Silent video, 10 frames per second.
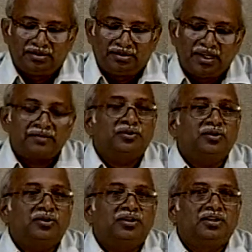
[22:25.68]

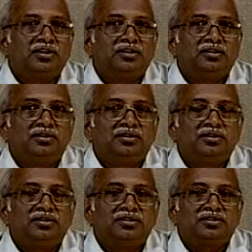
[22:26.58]
Therefore,
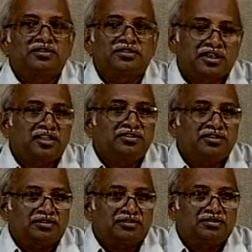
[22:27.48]

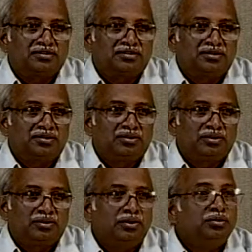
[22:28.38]
structures
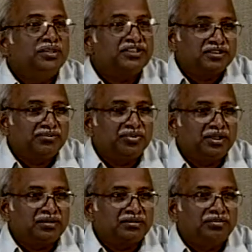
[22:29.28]
will be
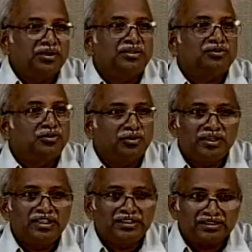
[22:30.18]
simpler because
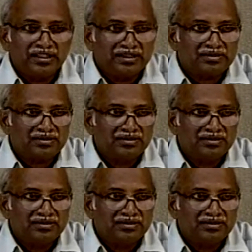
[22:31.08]
loading is less.